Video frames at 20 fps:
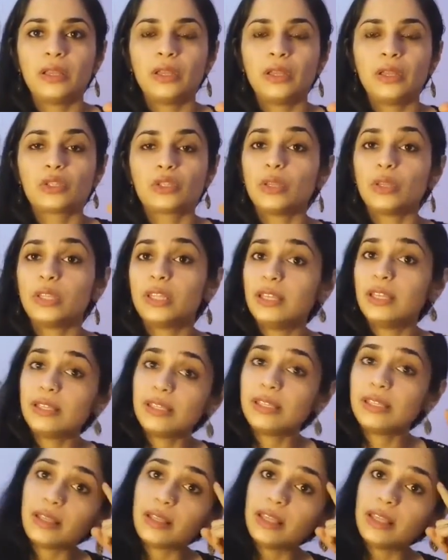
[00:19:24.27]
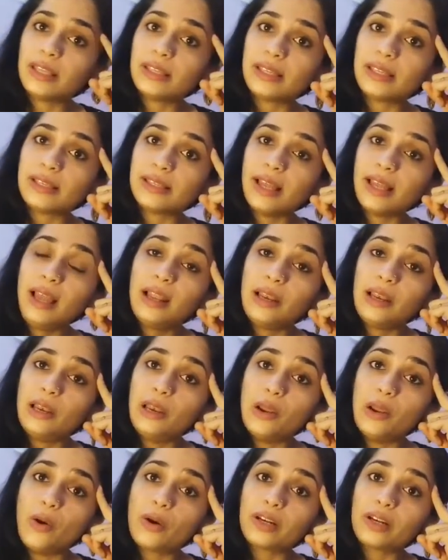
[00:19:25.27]
So this is the
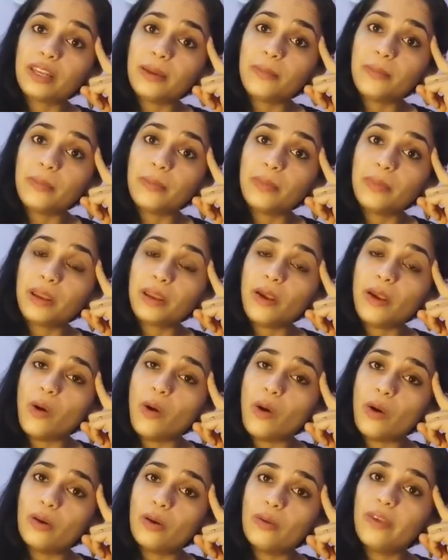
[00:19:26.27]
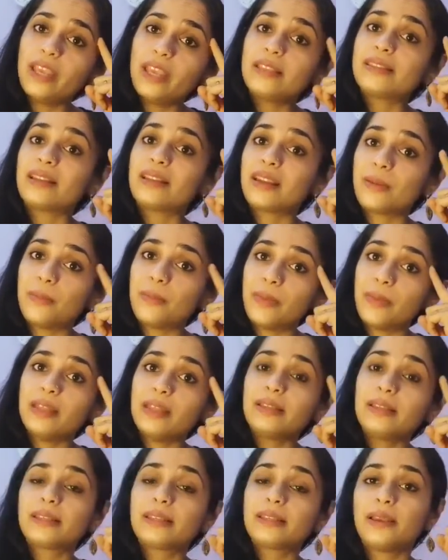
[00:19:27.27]
long term memory, always
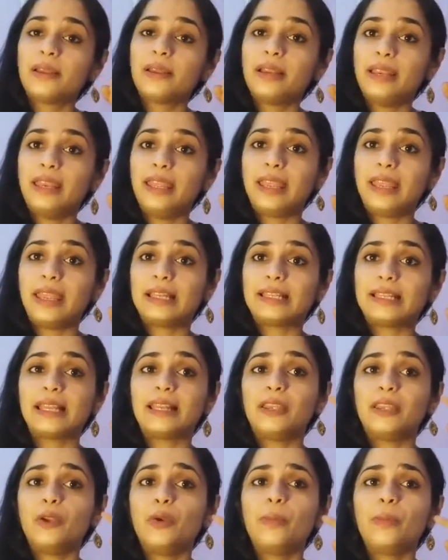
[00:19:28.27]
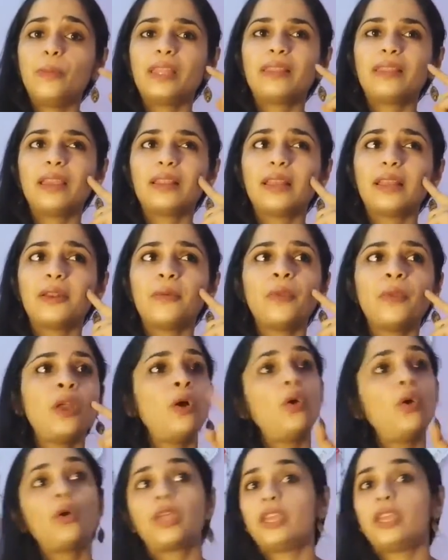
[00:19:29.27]
remains decades. And you may think that,
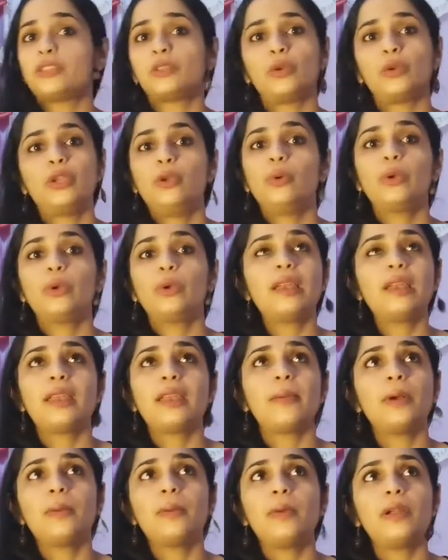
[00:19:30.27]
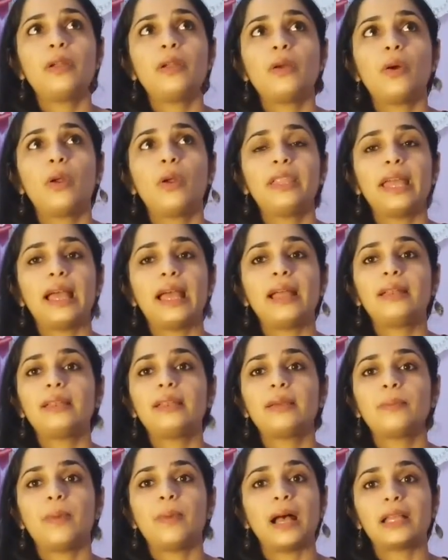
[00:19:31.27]
okay, so you can remember all that
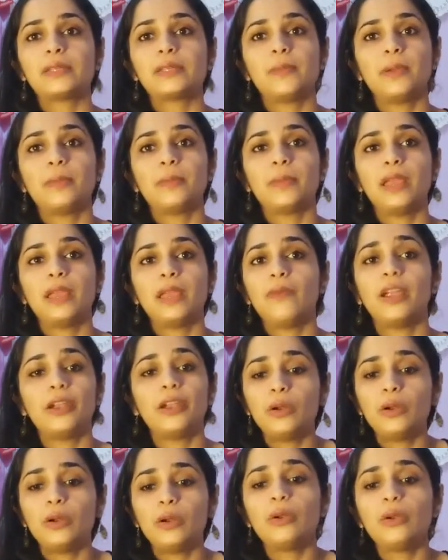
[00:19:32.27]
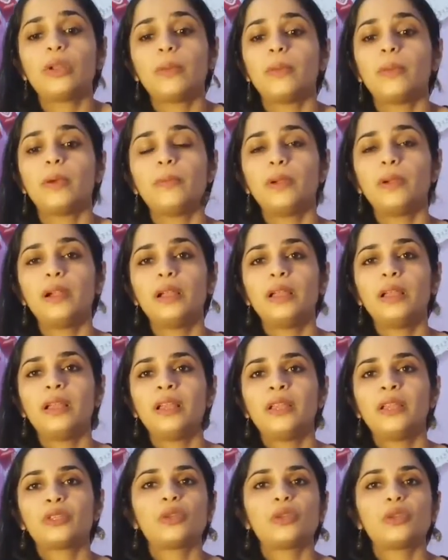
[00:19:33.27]
past memory, why don't you remember?
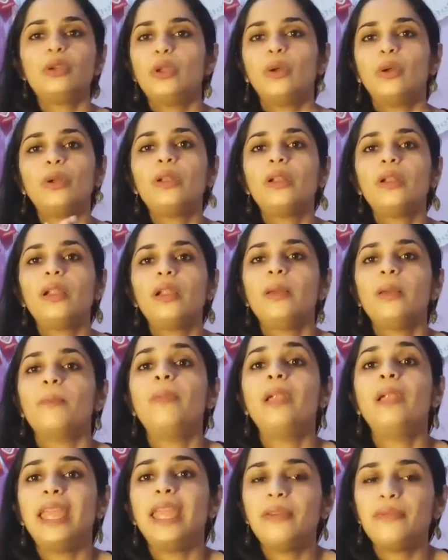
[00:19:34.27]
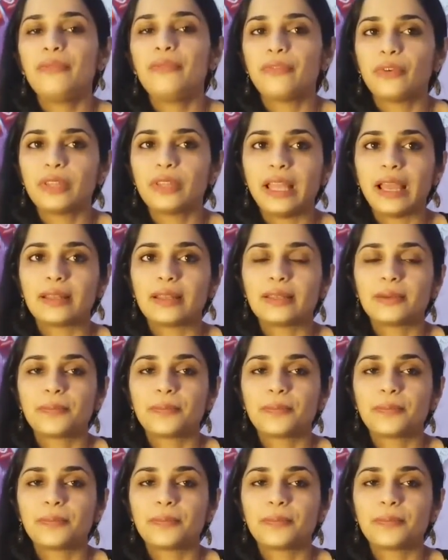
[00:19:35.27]
So don't blame for that.